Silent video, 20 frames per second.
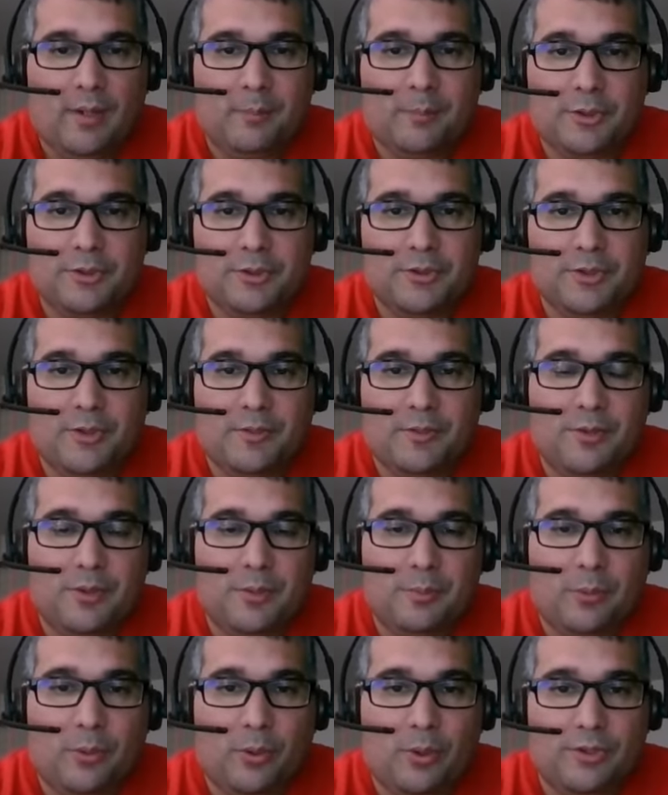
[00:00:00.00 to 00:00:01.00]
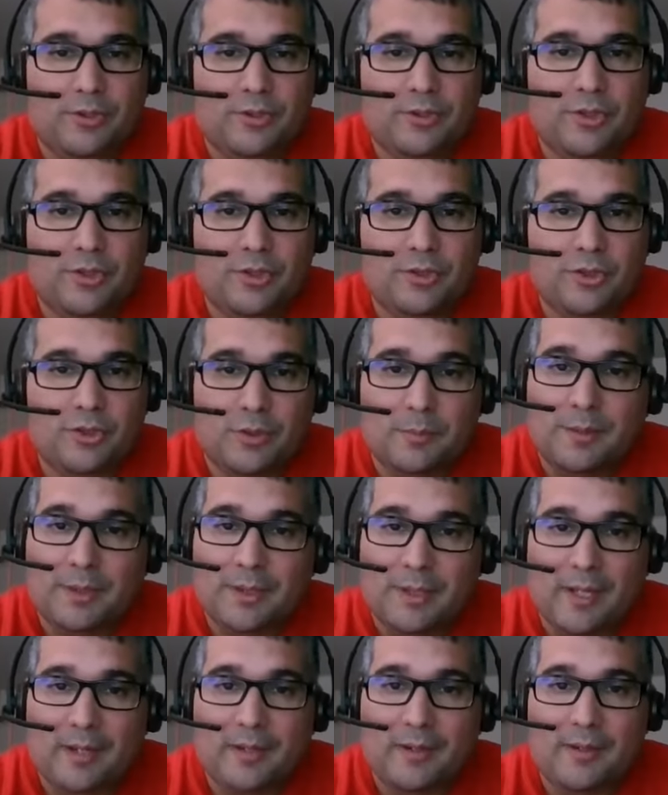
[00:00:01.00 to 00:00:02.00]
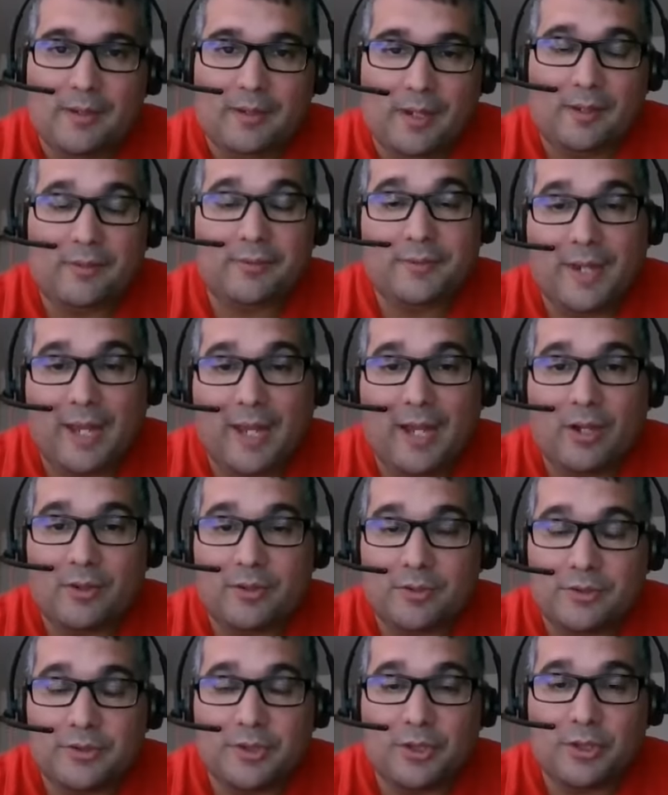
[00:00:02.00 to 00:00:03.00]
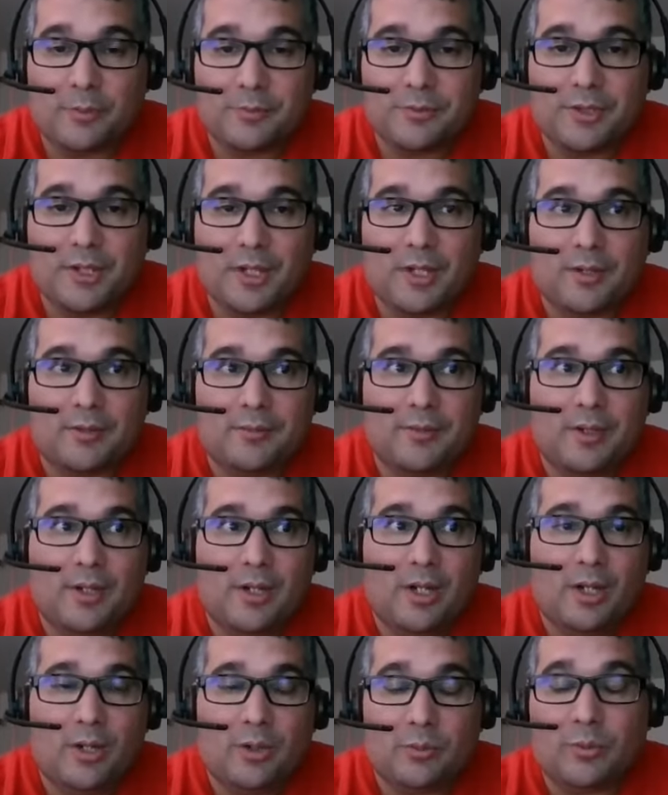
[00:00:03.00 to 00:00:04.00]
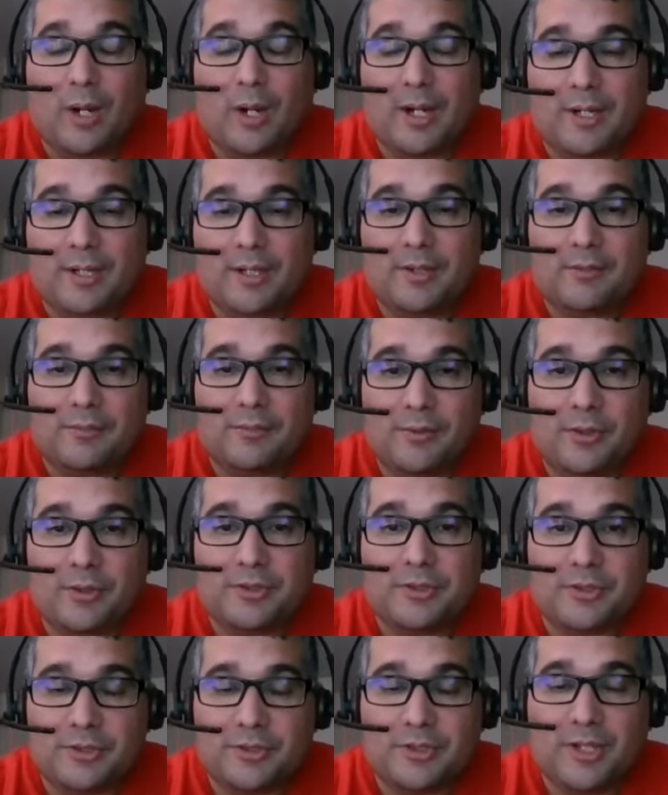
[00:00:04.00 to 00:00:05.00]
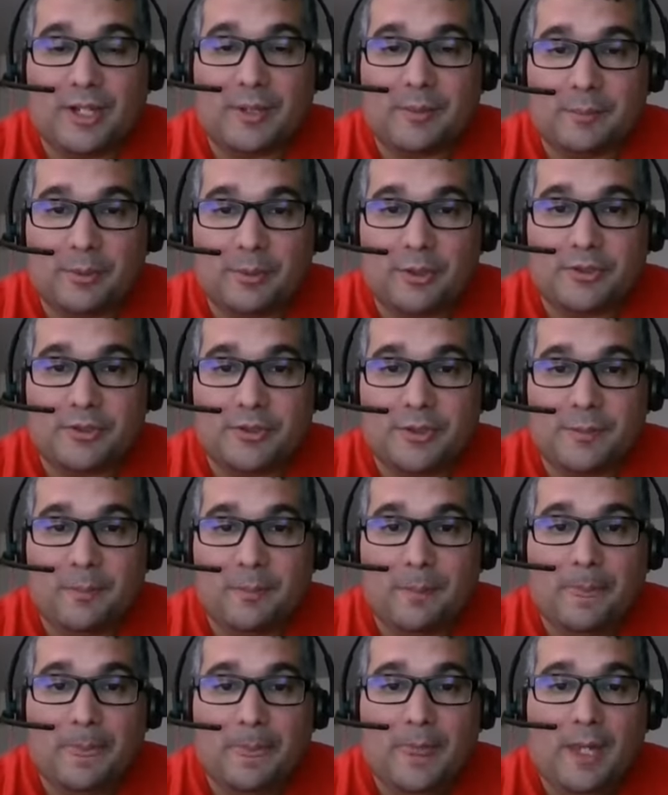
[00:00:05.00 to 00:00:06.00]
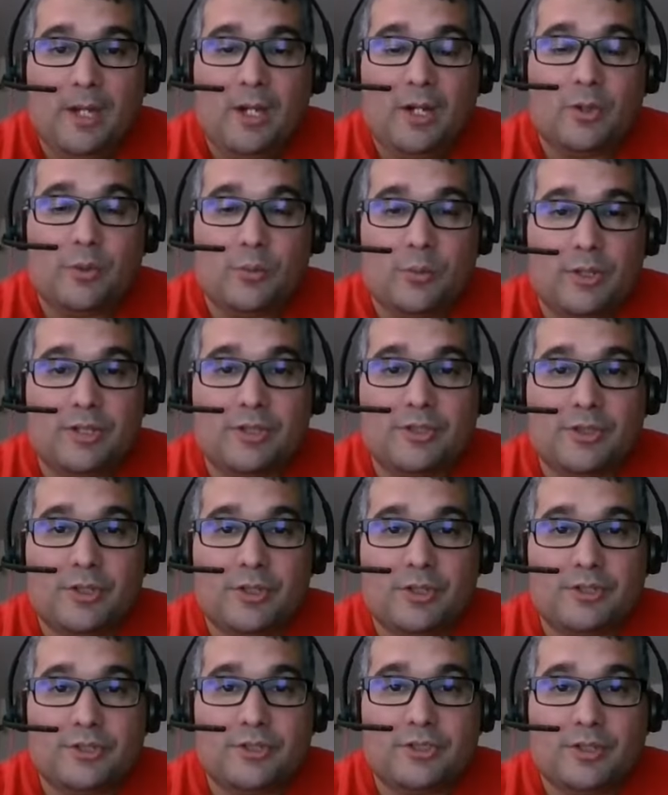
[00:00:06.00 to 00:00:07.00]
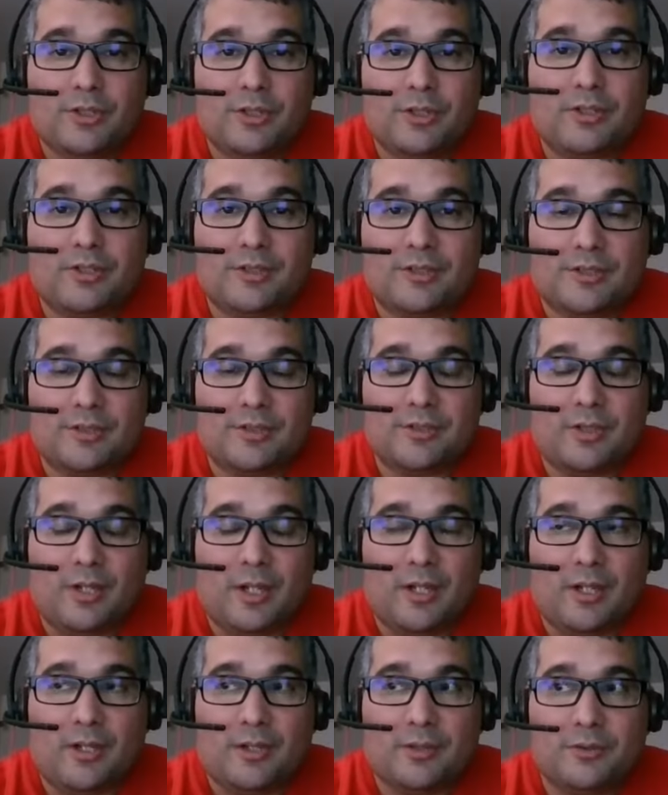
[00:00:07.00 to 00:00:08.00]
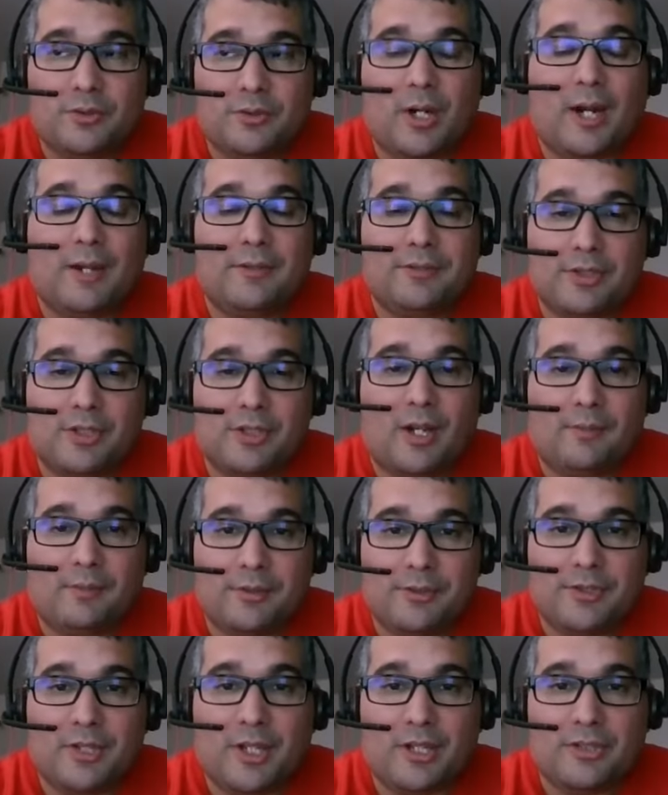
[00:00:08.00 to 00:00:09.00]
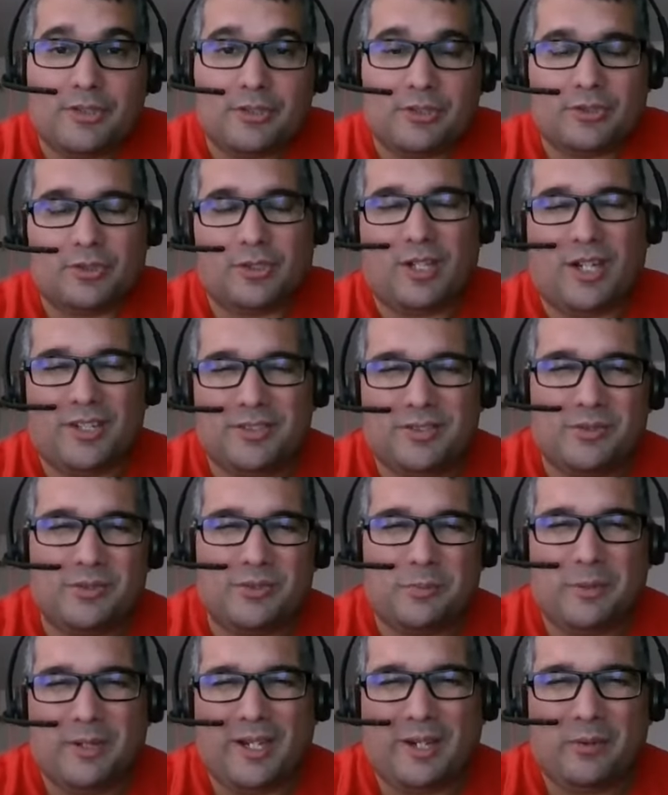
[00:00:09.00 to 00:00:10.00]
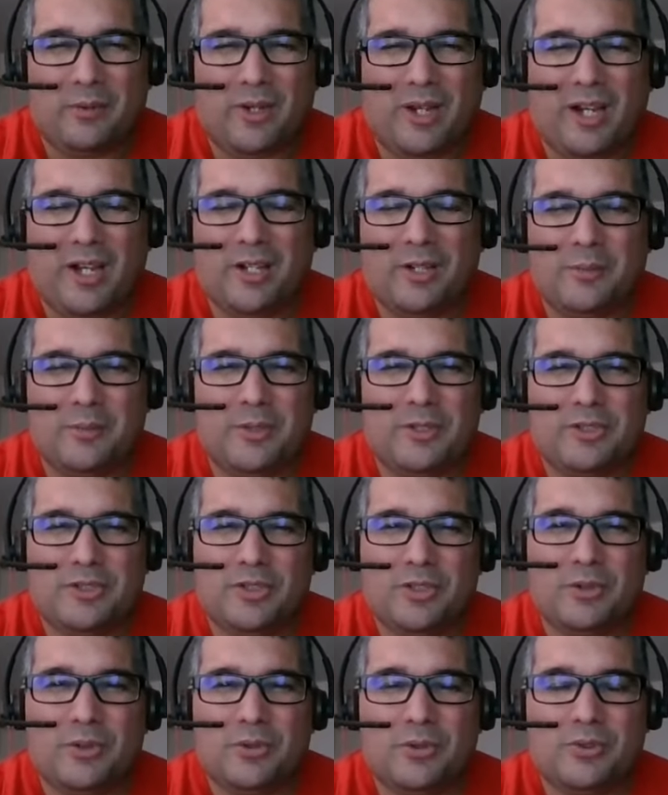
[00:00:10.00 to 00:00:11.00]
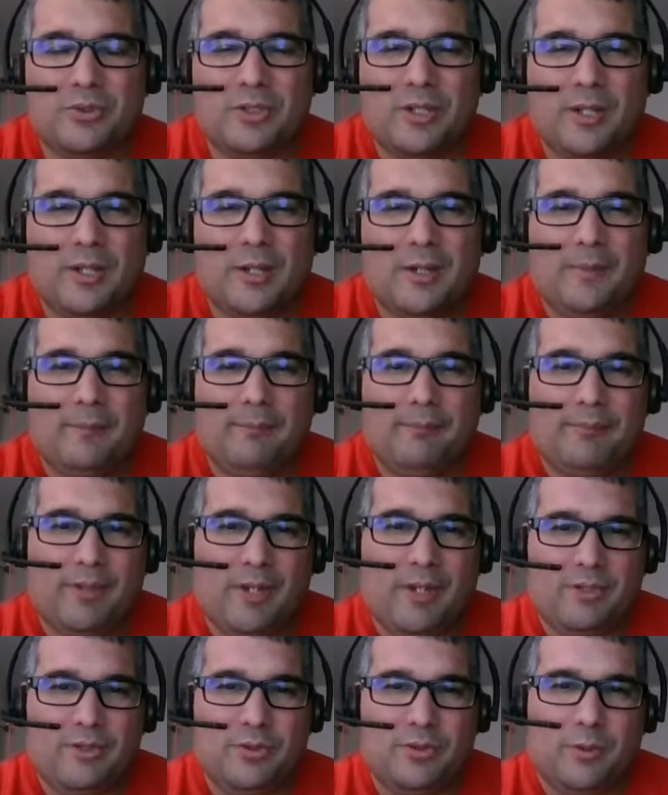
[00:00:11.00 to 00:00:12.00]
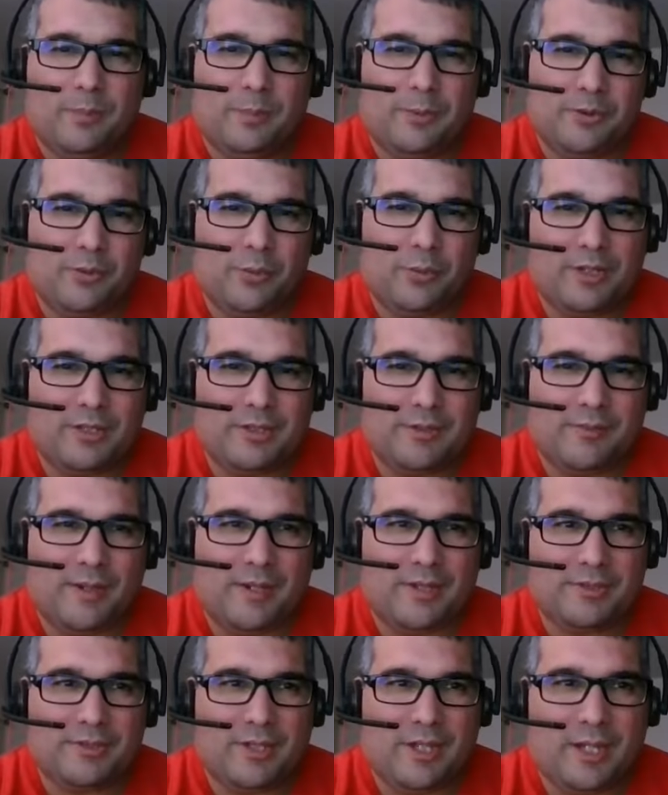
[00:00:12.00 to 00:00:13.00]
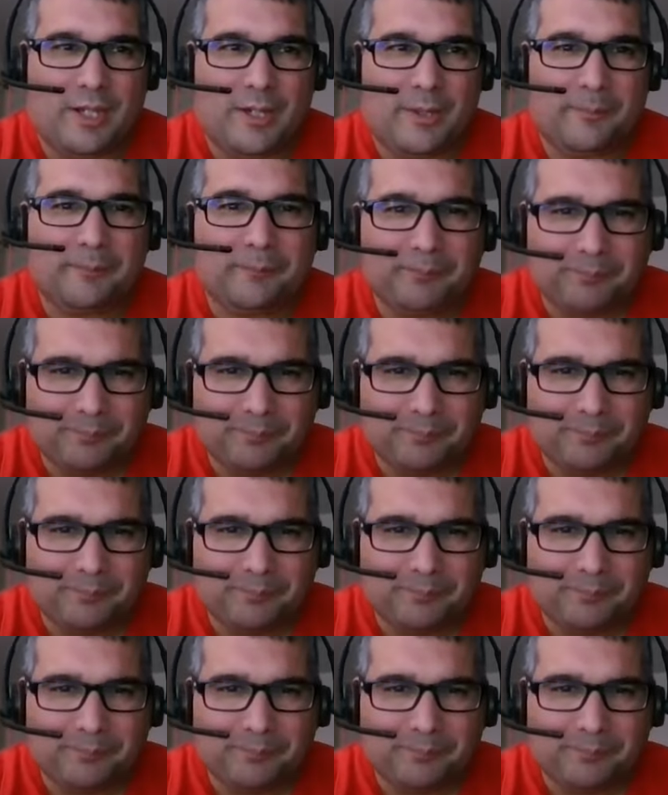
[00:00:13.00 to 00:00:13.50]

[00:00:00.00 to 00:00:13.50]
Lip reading: Personal viewpoints should be left out in terms of writing in first or second person. Research just drives the conversation. So a lot of students will be like, well, how can we choose and do a persuasive essay